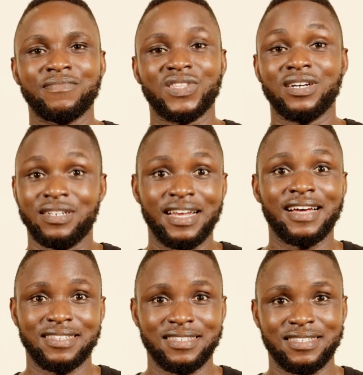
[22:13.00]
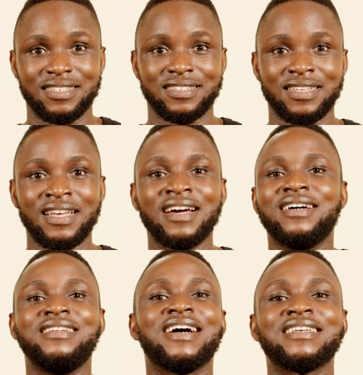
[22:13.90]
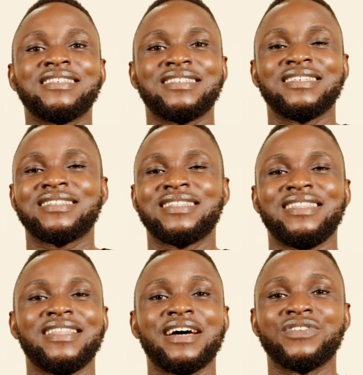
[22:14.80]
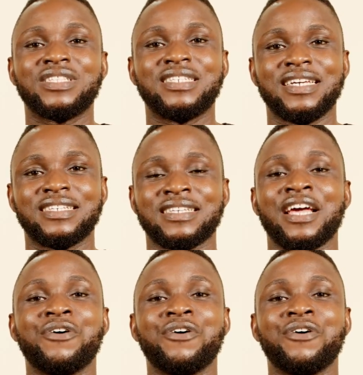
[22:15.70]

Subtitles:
a narcissist. A narcissist never takes